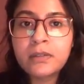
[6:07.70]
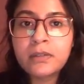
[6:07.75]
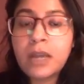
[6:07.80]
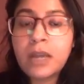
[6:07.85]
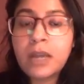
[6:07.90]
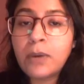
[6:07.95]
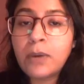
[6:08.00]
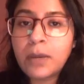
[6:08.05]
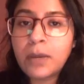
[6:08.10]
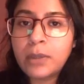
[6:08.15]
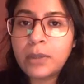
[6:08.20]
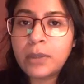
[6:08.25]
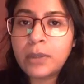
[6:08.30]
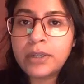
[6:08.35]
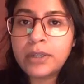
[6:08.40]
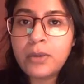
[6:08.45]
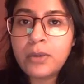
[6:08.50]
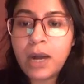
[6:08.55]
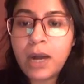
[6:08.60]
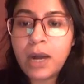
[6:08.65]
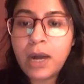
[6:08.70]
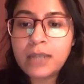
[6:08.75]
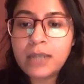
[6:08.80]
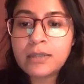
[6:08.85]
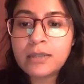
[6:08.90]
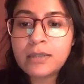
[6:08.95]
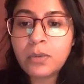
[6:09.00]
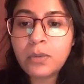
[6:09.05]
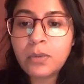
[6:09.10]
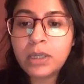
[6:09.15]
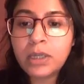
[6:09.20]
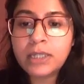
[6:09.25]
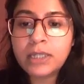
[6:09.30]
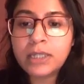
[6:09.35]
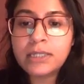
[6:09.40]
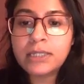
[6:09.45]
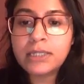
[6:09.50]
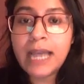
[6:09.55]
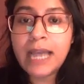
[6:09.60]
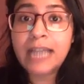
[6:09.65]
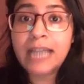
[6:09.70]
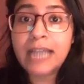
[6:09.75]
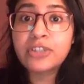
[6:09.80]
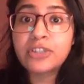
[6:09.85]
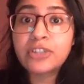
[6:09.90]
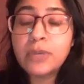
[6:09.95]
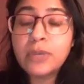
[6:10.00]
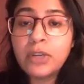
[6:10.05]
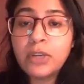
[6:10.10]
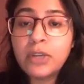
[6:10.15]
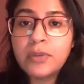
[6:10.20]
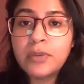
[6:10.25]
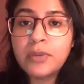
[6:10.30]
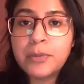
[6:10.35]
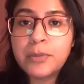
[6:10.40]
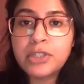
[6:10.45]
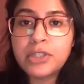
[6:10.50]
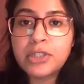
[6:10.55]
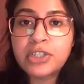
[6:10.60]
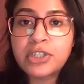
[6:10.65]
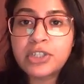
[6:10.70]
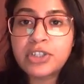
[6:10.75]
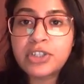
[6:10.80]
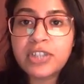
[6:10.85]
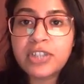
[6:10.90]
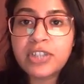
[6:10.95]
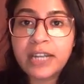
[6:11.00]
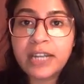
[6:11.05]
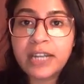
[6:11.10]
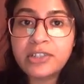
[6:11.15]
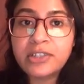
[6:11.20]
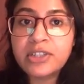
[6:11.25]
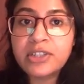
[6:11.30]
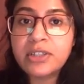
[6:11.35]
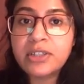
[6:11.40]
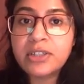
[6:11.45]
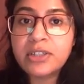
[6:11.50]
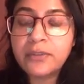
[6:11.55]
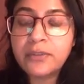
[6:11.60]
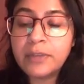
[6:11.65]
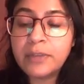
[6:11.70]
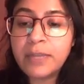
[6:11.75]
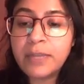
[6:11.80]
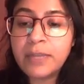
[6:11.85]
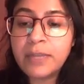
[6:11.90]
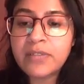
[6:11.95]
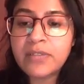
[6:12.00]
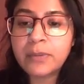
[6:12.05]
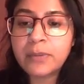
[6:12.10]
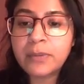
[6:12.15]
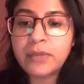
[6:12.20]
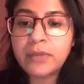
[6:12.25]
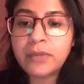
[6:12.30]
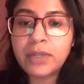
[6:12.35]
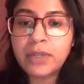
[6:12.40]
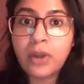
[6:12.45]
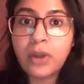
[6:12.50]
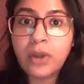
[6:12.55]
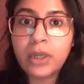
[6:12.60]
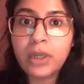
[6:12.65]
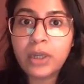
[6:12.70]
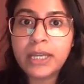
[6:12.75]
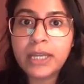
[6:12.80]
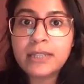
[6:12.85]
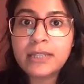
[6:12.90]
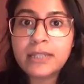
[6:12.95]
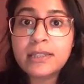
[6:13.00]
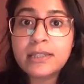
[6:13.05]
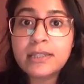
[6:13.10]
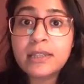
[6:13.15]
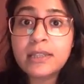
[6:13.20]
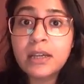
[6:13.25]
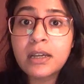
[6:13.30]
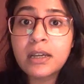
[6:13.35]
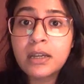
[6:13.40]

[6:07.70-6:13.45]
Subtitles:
Now, I wanted to ask what are the actual oviposition strategies of females from different contexts?